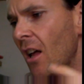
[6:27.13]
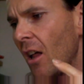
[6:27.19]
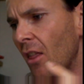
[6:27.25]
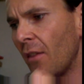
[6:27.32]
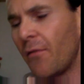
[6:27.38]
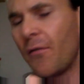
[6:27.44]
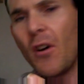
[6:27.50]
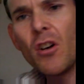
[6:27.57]

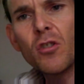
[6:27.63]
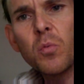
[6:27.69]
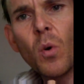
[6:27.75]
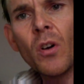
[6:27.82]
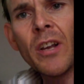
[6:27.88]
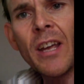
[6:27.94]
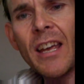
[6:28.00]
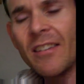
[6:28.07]
The first
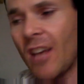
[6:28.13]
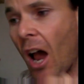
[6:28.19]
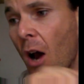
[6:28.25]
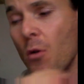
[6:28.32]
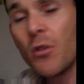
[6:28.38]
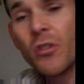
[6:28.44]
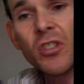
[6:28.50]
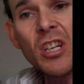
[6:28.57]
one is
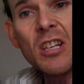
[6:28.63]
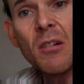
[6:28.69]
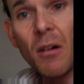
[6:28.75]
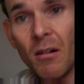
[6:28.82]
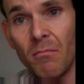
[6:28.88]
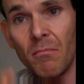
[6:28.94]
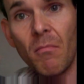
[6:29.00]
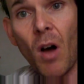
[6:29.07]
hosted
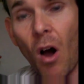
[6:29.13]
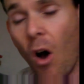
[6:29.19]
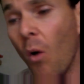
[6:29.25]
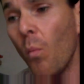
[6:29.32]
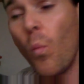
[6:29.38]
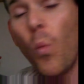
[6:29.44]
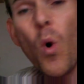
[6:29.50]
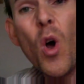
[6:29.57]

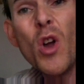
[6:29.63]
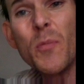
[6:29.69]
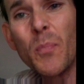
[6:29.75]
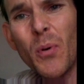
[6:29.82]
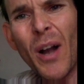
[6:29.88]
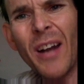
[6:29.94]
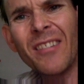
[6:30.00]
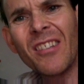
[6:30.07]
on
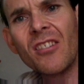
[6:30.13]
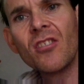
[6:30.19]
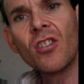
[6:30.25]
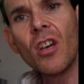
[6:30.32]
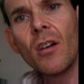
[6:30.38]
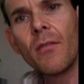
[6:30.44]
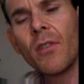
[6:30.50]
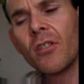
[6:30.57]
WordPress's
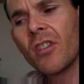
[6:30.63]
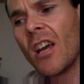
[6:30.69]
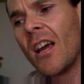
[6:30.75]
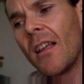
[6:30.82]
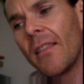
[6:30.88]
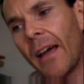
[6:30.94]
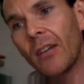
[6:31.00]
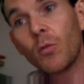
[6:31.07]
servers.
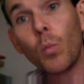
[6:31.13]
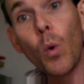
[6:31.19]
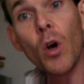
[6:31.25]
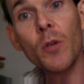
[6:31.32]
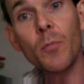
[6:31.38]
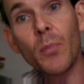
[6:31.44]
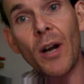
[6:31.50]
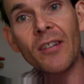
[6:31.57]
That's
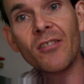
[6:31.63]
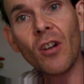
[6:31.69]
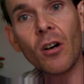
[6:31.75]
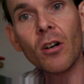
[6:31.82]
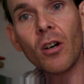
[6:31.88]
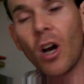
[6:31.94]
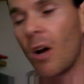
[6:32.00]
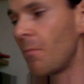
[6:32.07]

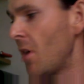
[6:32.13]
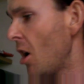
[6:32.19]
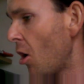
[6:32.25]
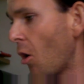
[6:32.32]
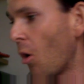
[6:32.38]
WordPress.com.